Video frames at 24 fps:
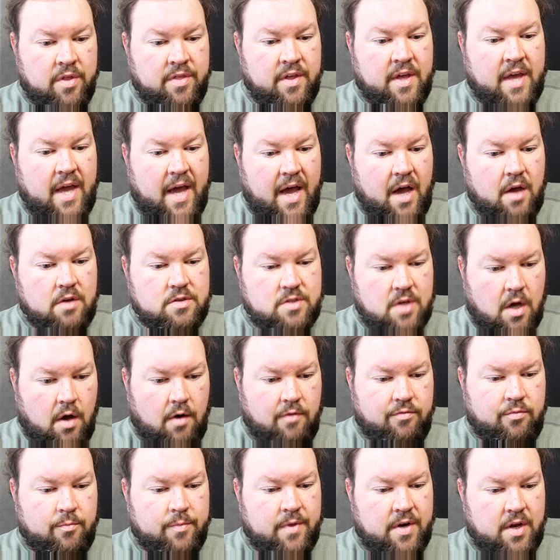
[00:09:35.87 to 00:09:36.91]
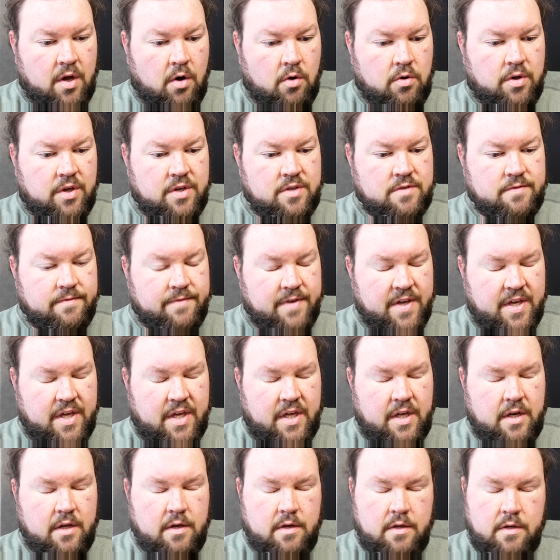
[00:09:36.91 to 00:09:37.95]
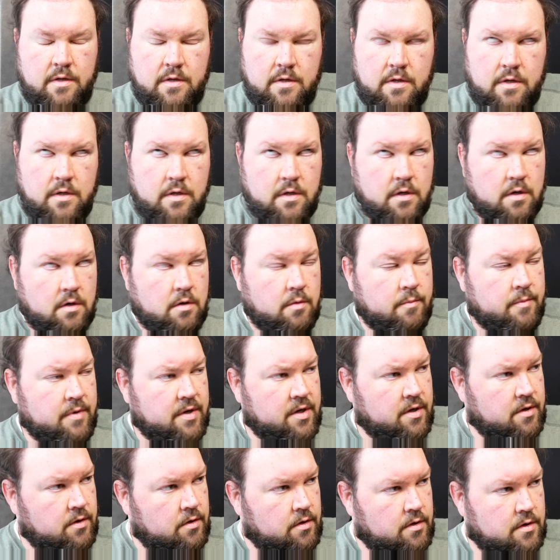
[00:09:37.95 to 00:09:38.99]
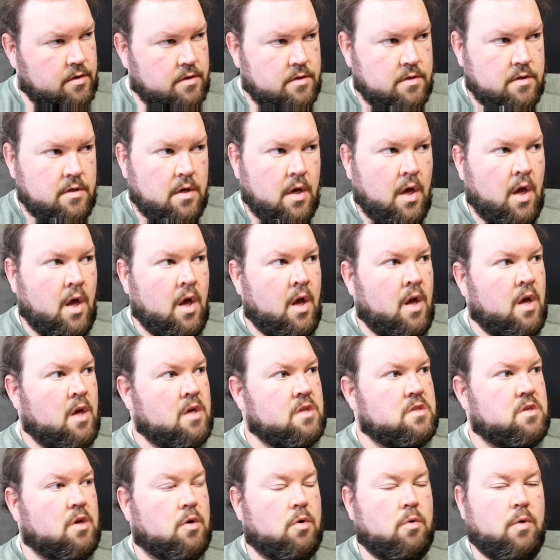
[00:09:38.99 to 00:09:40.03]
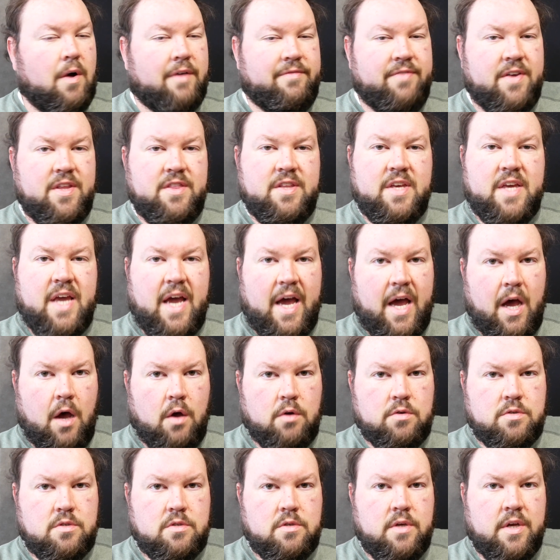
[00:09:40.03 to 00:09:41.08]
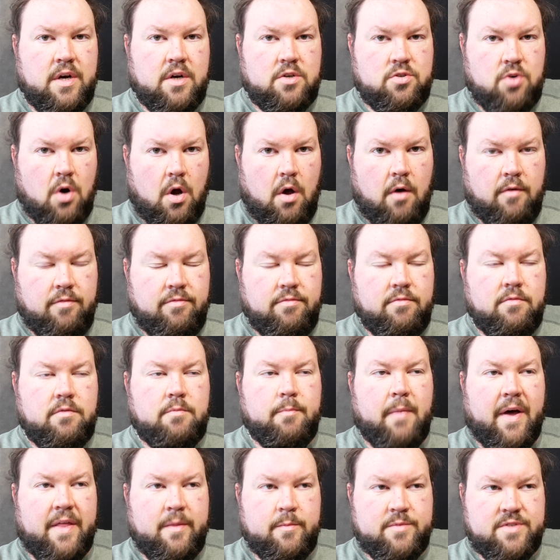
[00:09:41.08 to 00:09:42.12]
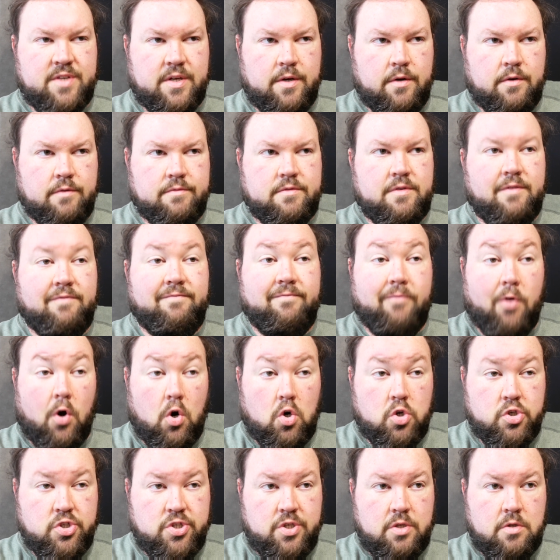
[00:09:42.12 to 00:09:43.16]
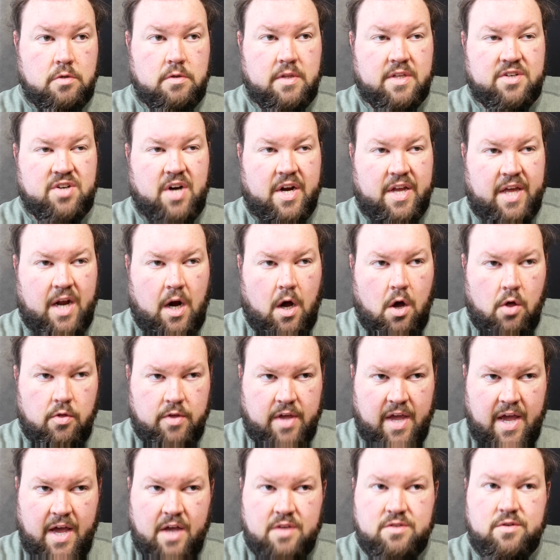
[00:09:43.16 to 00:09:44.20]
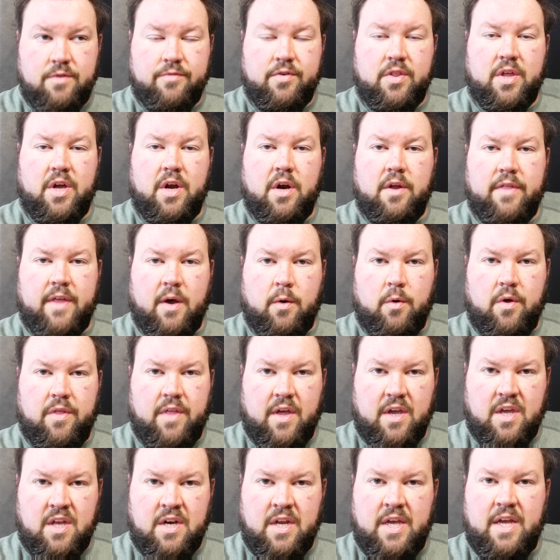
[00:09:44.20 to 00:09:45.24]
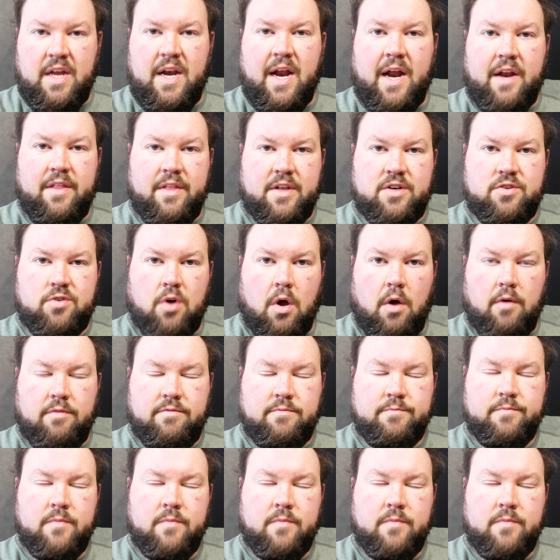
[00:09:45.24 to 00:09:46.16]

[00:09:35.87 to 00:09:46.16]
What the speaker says: cows off from the donkey's feed. Oh my goodness. So I feed the cows in a trough by themselves first. I try to get all the cows over there, that way they can eat out of the trough.